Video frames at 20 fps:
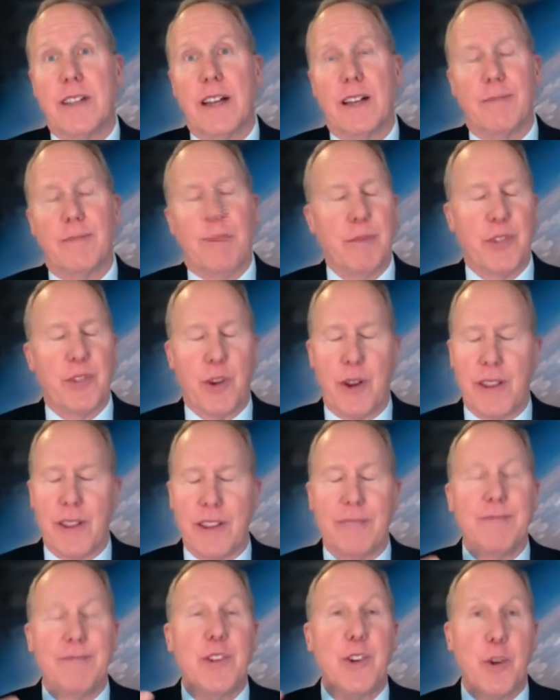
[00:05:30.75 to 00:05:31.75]

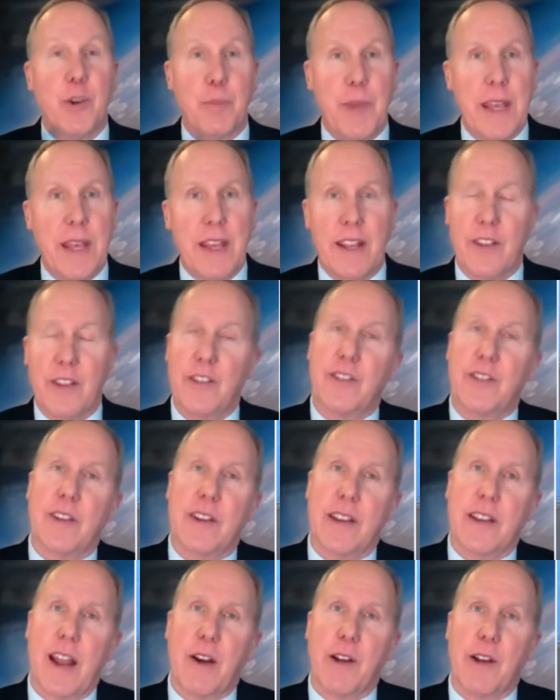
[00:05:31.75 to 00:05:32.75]
the Europeans,
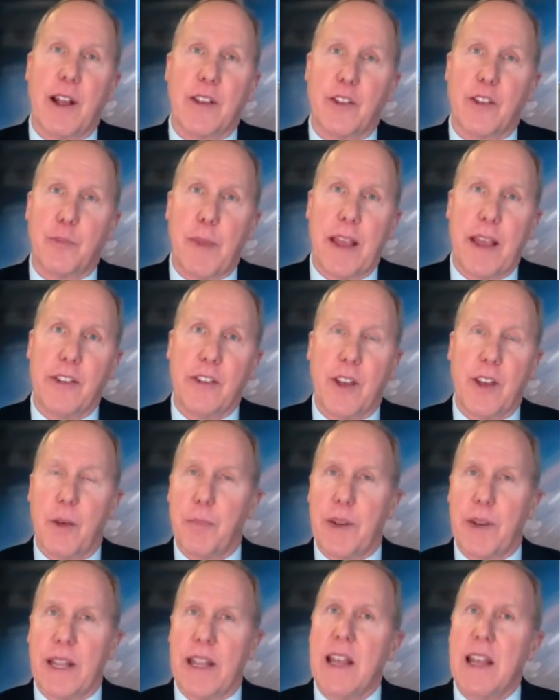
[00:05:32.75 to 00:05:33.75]
the Arianespace
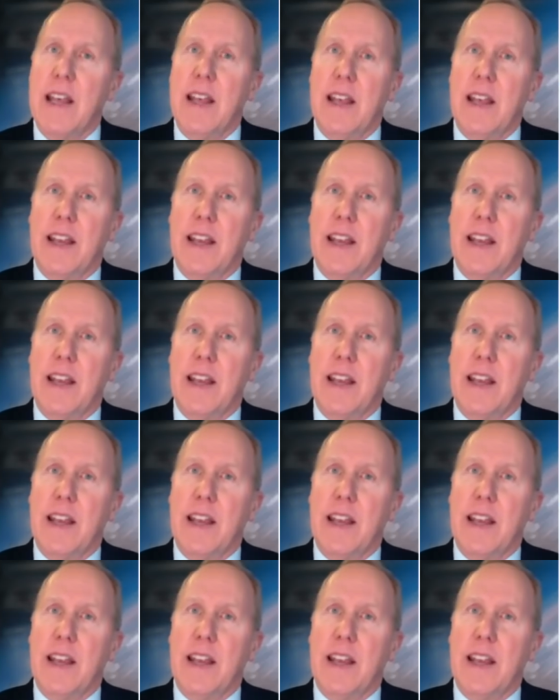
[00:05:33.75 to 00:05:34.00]
company,